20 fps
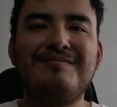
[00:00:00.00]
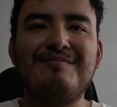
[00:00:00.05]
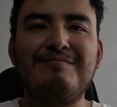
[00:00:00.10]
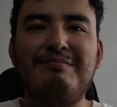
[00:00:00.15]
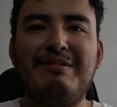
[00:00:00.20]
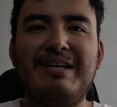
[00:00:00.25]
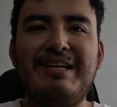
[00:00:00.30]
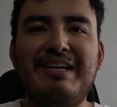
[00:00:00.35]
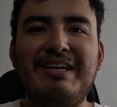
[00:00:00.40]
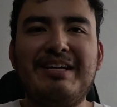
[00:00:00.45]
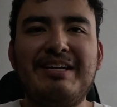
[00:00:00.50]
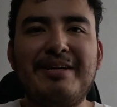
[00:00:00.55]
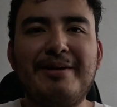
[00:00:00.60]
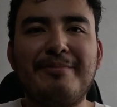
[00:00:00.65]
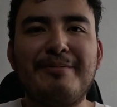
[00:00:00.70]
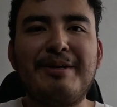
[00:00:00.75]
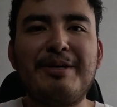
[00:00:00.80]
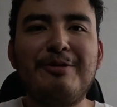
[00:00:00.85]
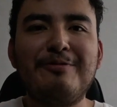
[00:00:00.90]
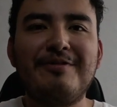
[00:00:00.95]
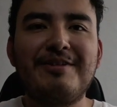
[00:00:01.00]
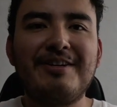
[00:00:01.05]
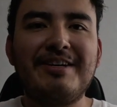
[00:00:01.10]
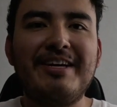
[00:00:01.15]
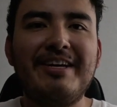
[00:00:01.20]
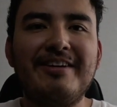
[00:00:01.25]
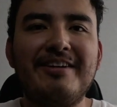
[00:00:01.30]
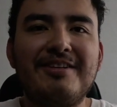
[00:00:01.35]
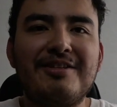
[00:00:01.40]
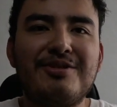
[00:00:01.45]
My camera
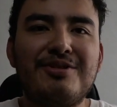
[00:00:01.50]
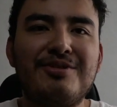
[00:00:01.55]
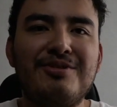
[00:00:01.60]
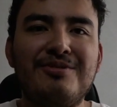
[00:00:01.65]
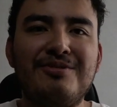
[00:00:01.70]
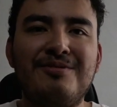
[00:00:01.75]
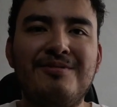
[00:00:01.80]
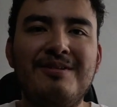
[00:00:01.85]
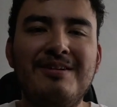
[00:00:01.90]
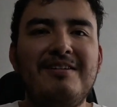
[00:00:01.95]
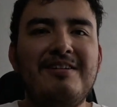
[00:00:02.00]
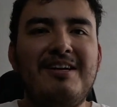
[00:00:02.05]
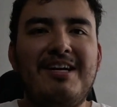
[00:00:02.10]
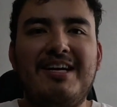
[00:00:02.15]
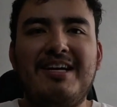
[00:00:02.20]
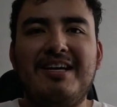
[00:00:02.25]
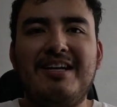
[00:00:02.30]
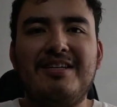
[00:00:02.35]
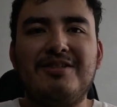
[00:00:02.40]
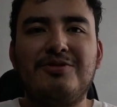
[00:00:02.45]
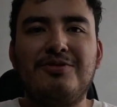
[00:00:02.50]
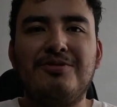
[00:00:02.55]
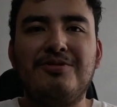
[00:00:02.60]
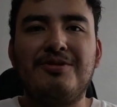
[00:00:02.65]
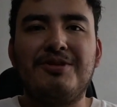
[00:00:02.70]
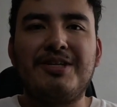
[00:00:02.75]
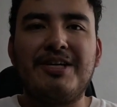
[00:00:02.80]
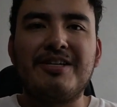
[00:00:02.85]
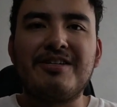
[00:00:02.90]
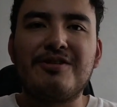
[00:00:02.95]
overheated, so I had
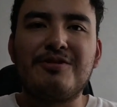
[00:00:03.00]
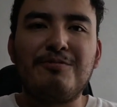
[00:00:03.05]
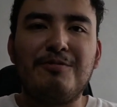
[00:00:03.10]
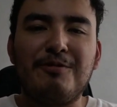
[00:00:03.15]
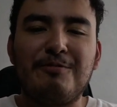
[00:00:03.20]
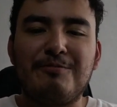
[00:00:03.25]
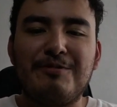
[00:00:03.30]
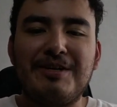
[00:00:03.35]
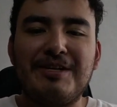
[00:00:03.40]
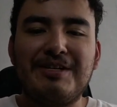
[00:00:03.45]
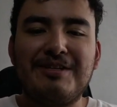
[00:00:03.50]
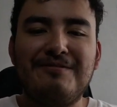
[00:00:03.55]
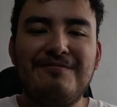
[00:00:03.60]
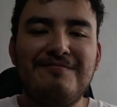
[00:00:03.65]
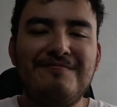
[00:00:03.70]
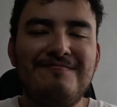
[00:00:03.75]
to take a small break.